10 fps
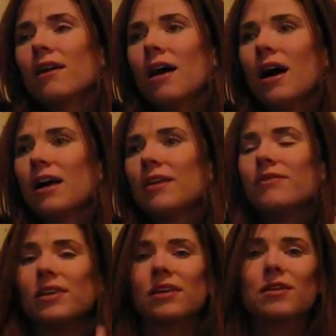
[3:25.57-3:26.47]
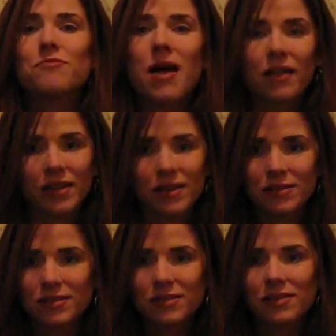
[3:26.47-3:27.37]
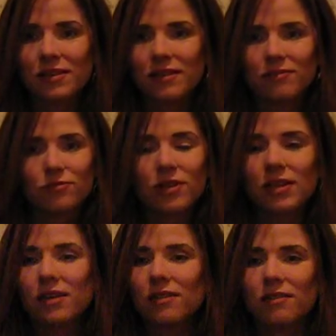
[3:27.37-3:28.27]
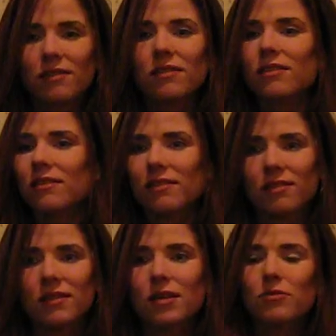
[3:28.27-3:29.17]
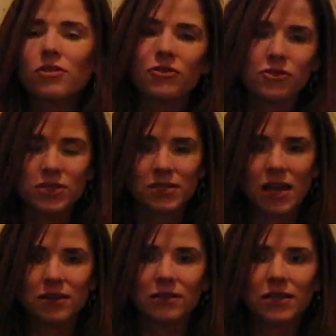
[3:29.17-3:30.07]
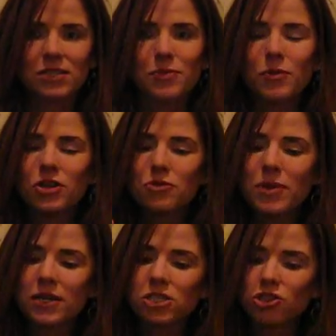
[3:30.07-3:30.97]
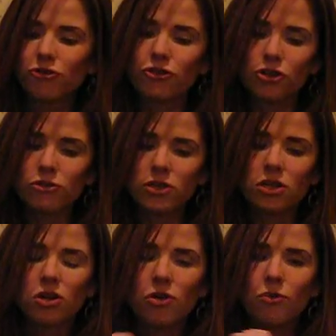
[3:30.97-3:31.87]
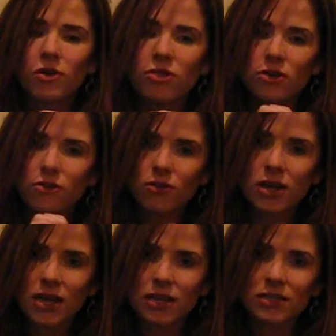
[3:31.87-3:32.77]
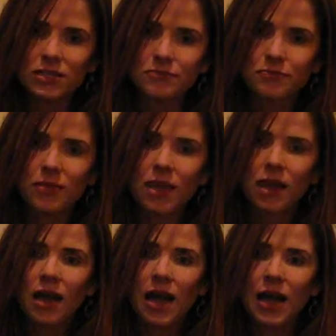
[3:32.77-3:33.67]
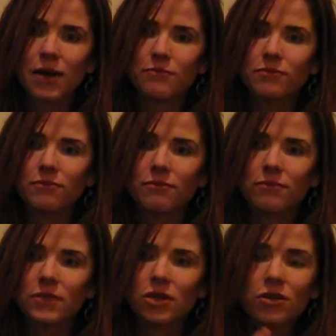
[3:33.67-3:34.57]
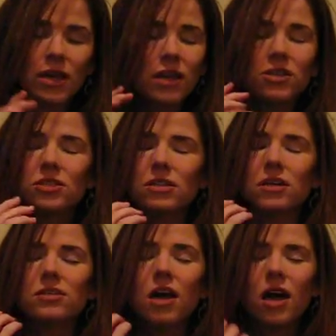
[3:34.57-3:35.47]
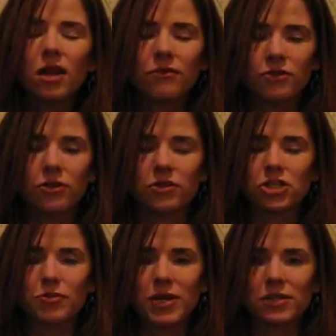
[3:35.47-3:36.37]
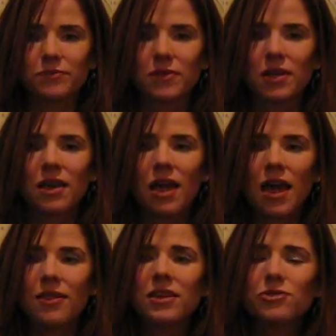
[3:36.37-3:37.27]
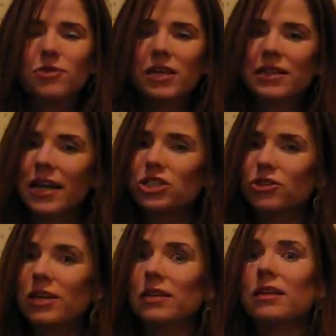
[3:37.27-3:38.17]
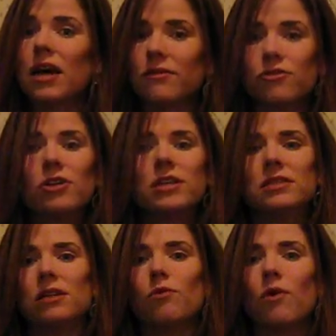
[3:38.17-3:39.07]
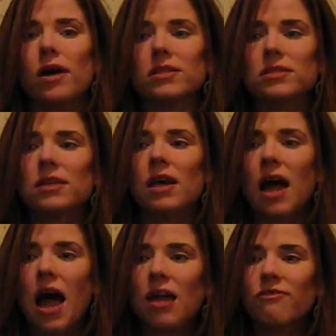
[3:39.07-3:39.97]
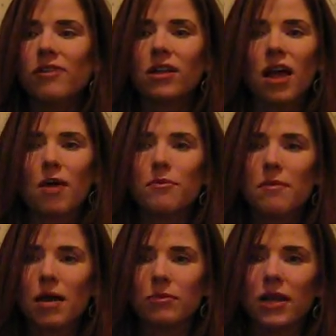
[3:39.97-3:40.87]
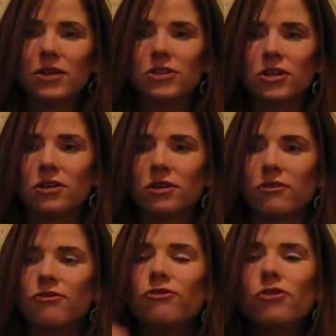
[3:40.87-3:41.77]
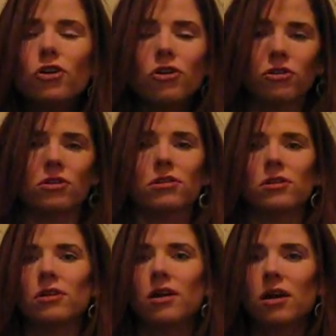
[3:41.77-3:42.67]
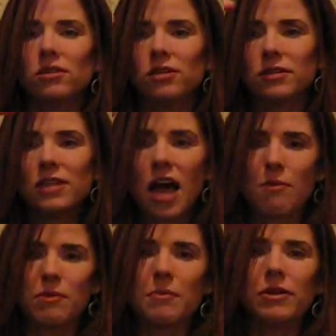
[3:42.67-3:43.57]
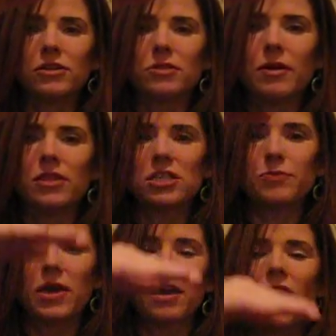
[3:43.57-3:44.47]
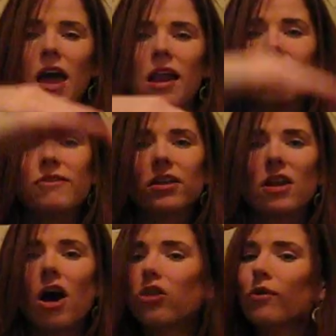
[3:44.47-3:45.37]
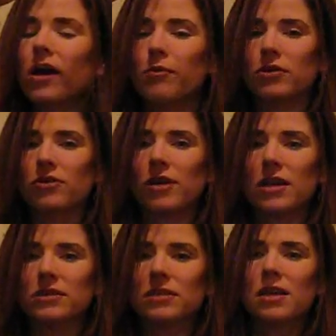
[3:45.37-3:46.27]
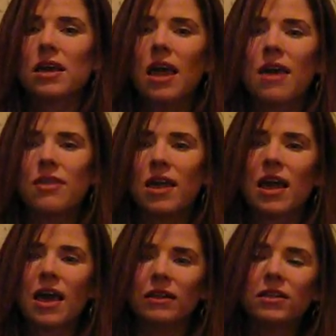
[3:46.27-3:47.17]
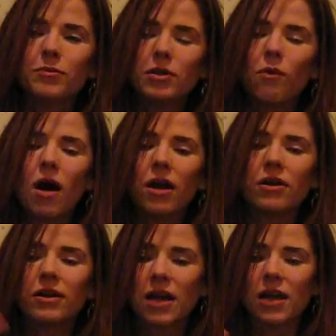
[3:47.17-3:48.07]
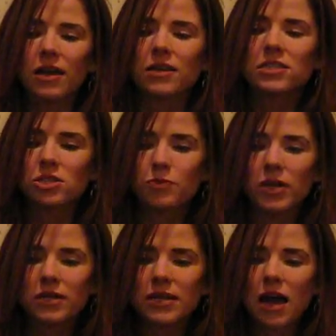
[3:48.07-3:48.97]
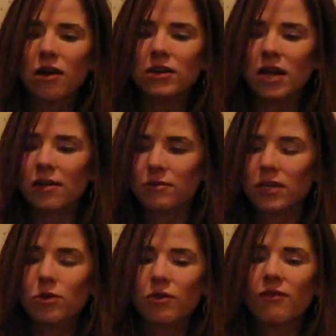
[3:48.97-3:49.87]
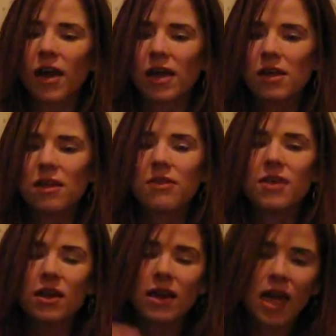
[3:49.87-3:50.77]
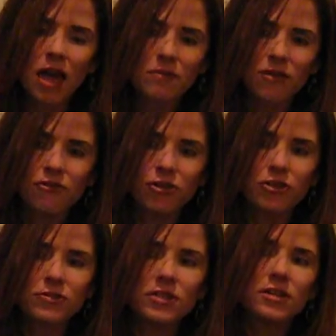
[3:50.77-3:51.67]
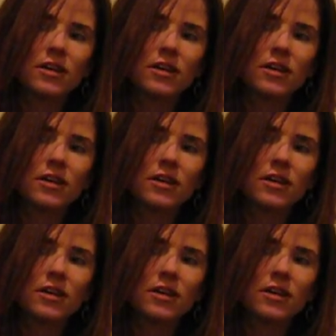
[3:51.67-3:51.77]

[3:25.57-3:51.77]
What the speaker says: even melons. Really, the number of fruits is endless. But when you mix the fruit with the greens, you're getting just a ton of nourishment. And this really lets you get a lot of greens in at once. I fill up my blender full to the top. My blender's about this big, and I fill it all the way up with greens. And then I add a little bit of water and I spin it down and I liquefy it, and then I add my fruit